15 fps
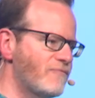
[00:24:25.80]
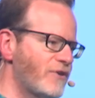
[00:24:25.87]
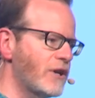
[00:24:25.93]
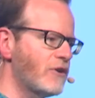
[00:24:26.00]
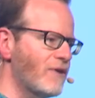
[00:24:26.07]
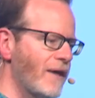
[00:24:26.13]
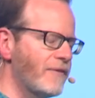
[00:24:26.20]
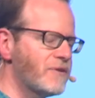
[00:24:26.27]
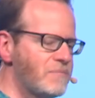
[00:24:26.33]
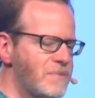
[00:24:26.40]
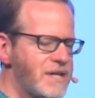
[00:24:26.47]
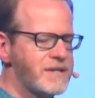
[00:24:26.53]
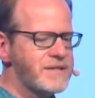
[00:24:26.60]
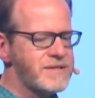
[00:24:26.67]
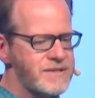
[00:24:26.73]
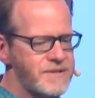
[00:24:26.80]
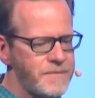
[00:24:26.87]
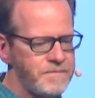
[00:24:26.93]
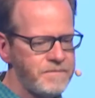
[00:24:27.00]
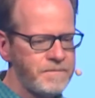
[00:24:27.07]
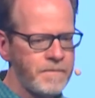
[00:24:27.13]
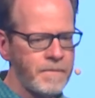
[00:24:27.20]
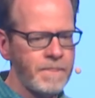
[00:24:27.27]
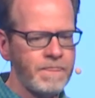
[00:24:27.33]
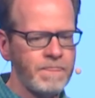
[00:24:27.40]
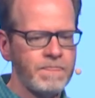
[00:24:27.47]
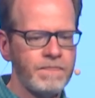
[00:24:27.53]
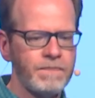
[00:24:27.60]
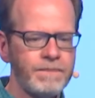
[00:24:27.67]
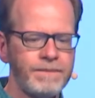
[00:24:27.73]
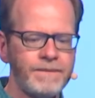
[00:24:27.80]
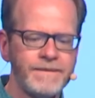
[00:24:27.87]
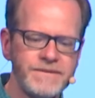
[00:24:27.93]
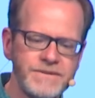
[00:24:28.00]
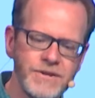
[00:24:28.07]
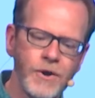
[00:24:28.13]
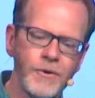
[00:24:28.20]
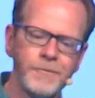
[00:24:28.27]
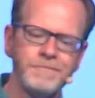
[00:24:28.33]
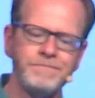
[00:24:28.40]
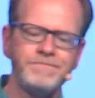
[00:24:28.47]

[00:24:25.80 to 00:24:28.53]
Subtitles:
figure out the means. So